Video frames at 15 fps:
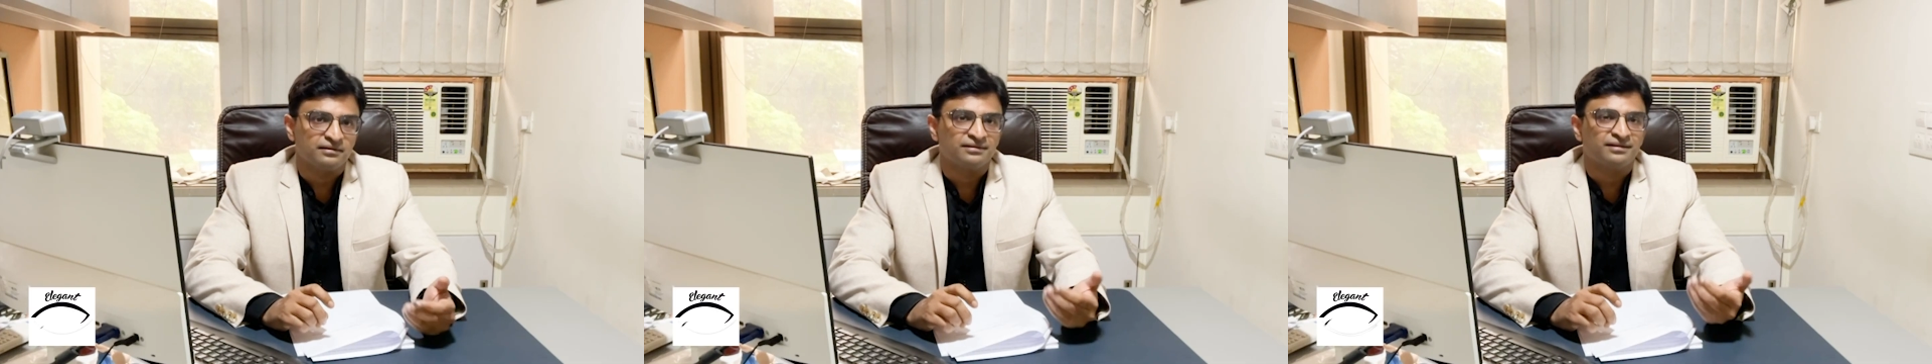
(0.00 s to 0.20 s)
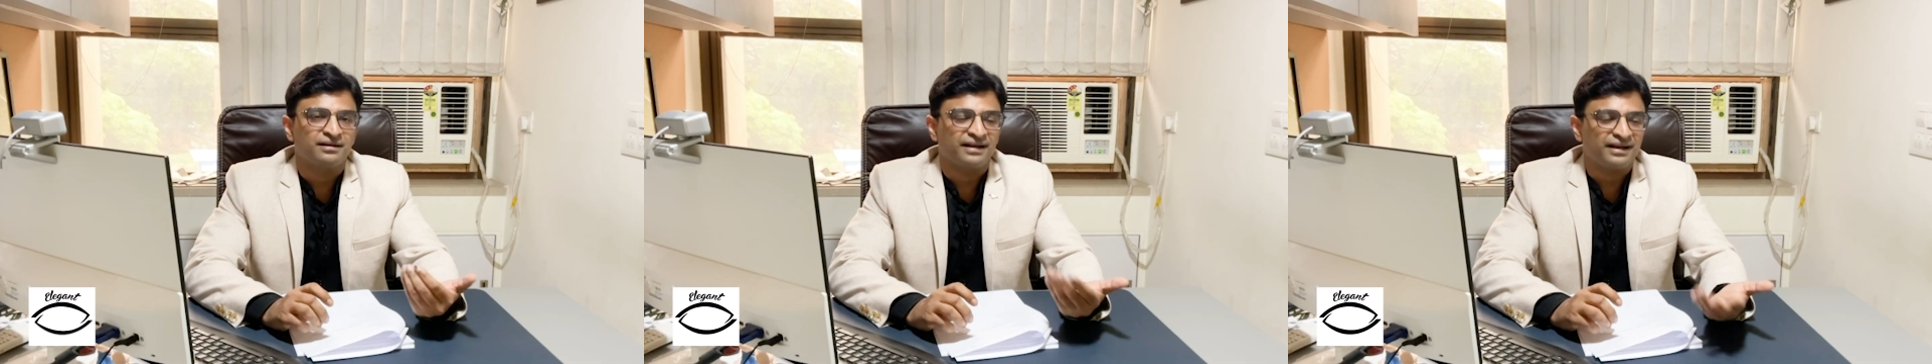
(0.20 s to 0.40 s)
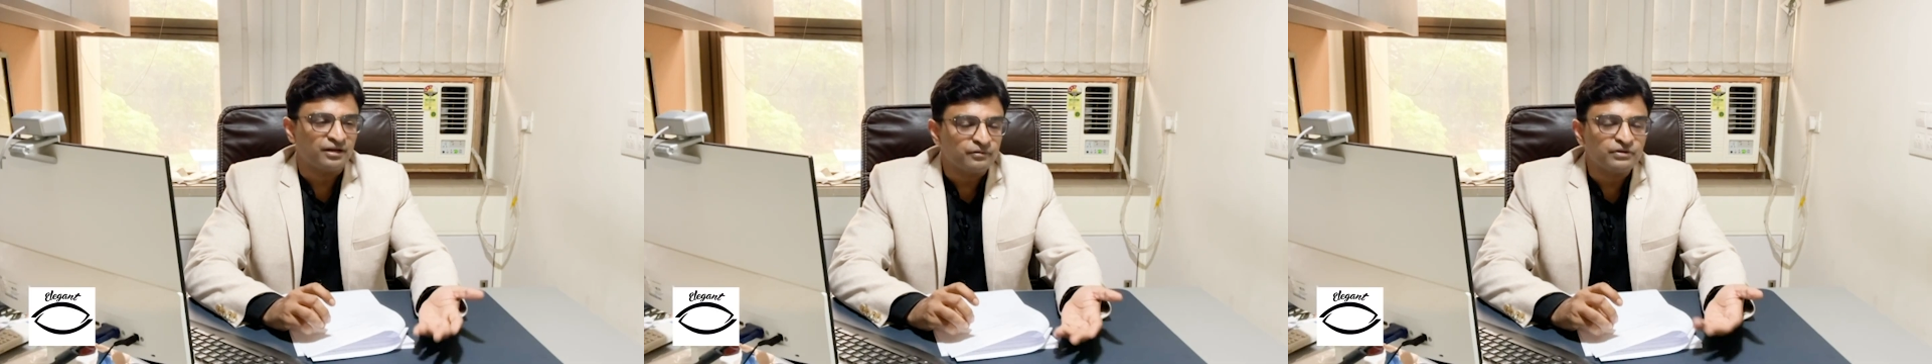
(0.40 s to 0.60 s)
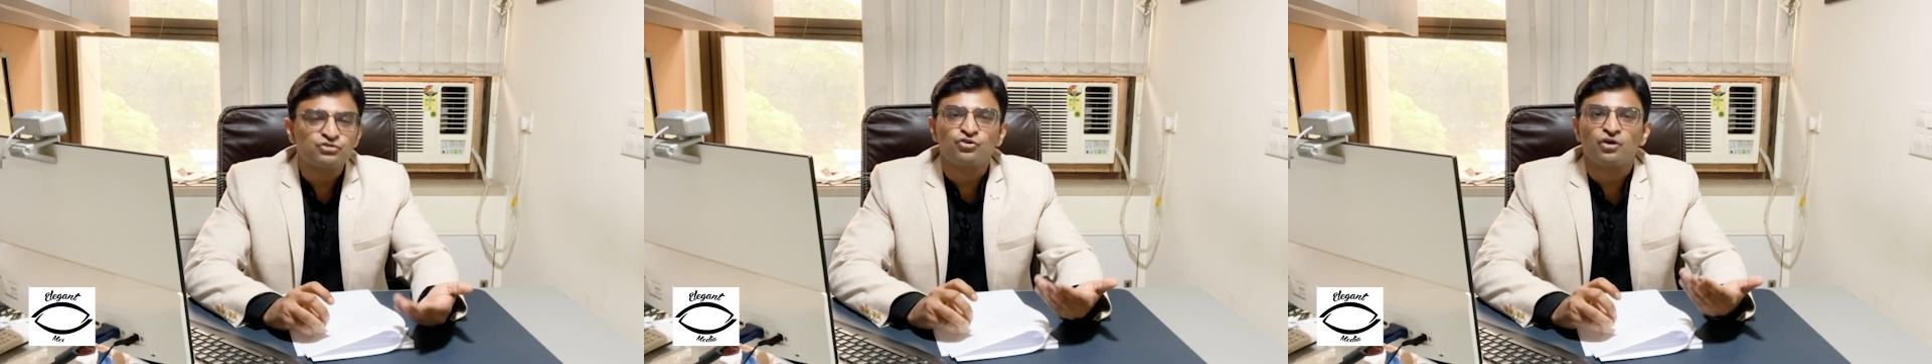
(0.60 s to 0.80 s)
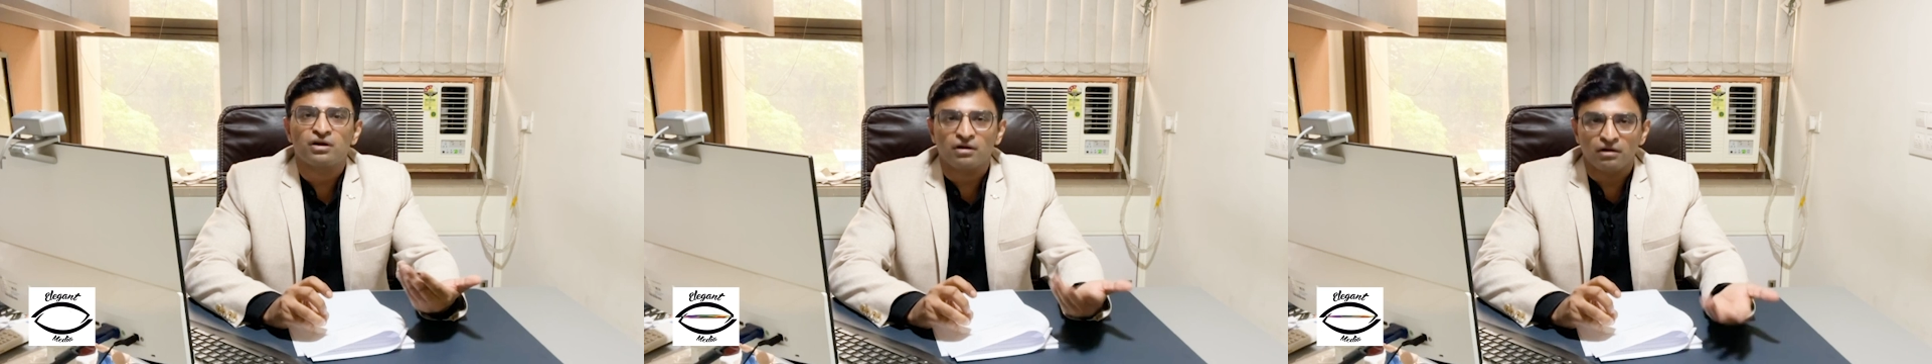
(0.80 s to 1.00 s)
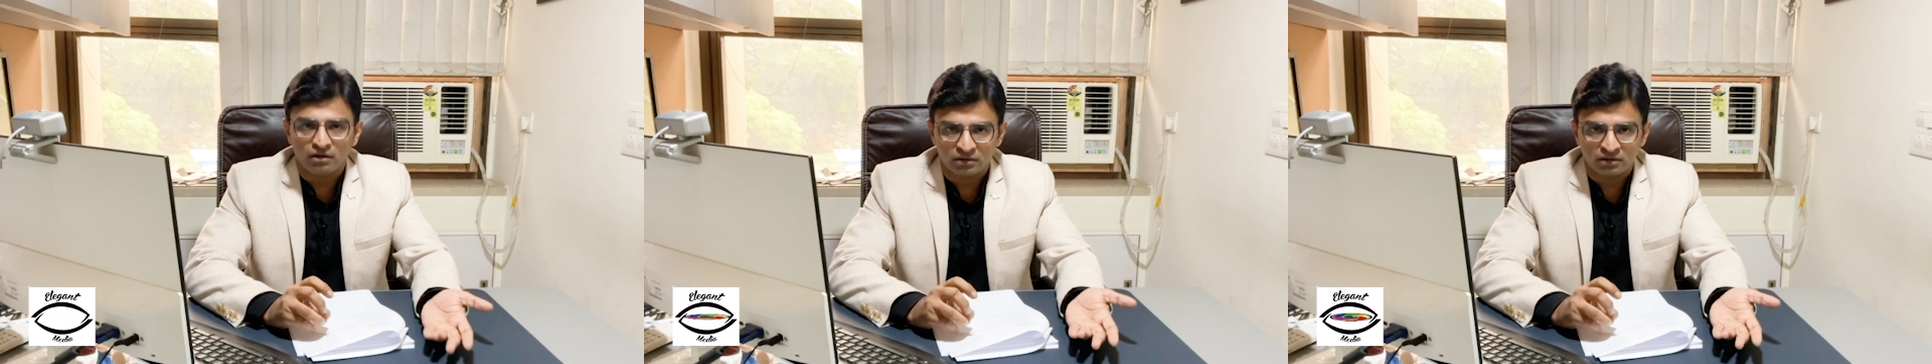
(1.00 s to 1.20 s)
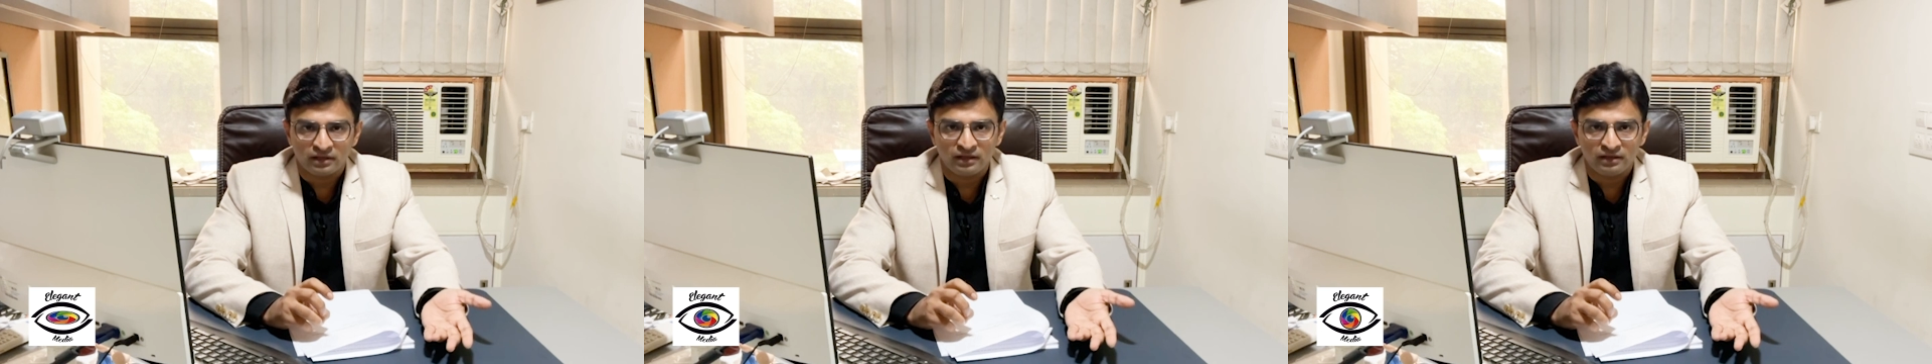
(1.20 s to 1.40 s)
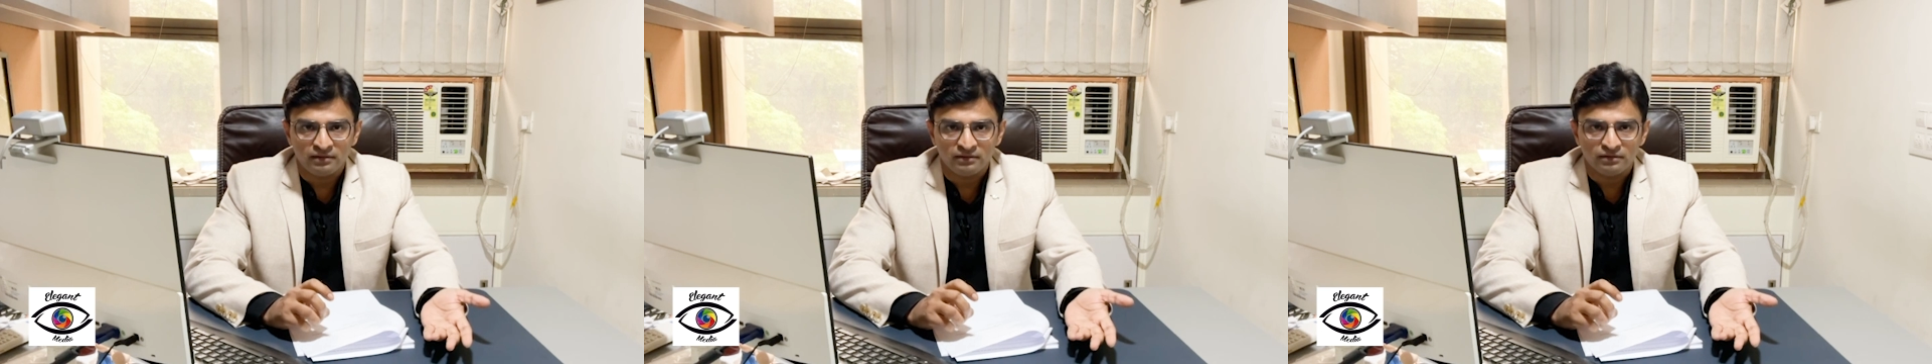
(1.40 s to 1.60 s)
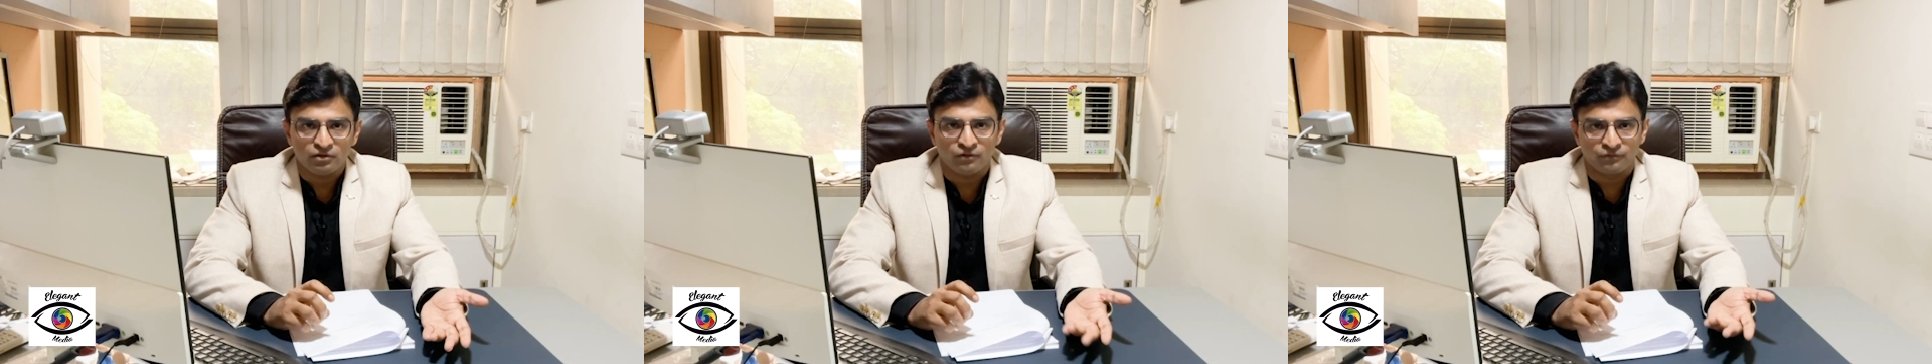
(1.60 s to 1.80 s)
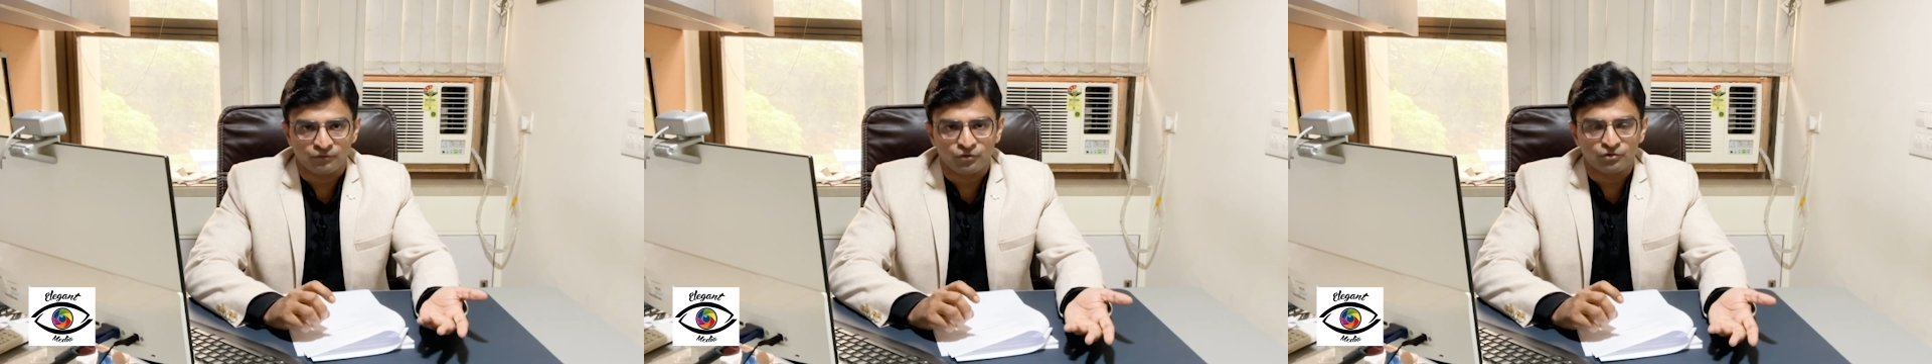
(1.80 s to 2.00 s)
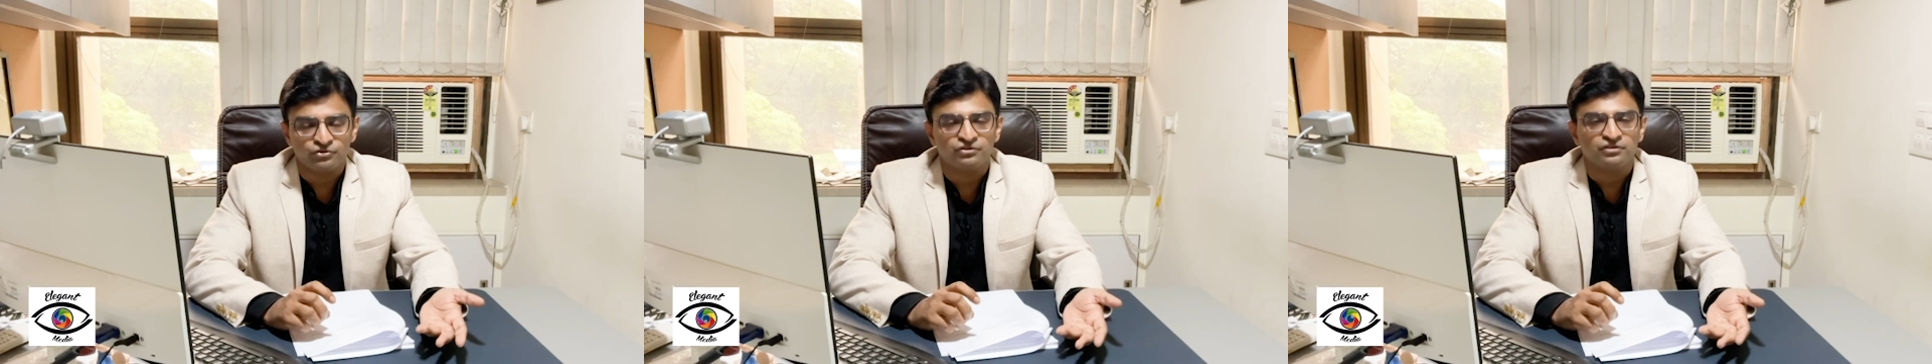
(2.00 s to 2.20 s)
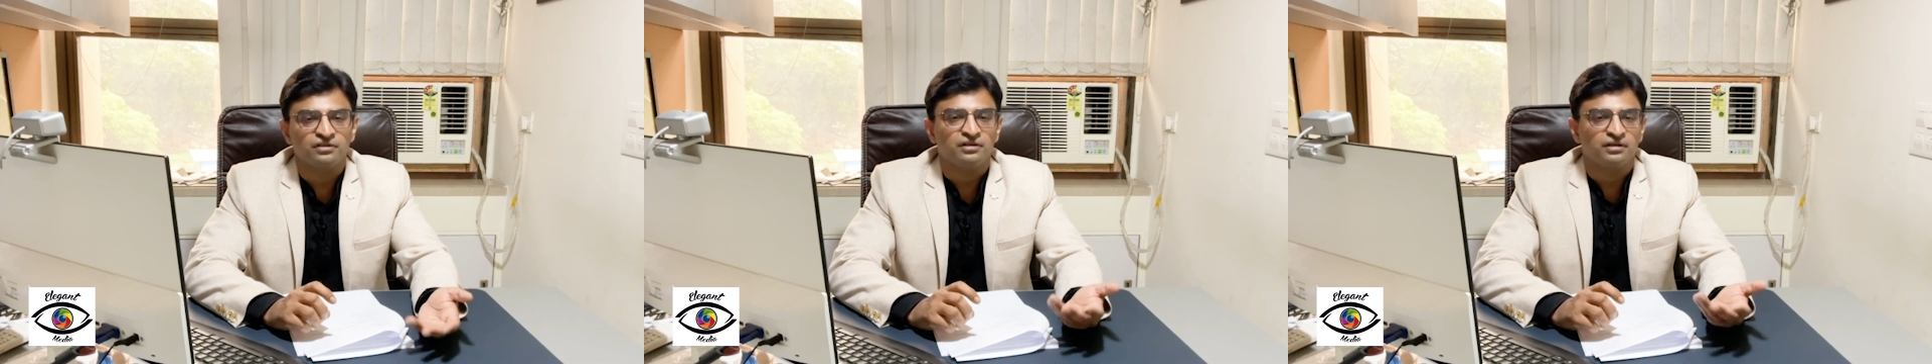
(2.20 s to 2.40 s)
the rent which you are earning, of course,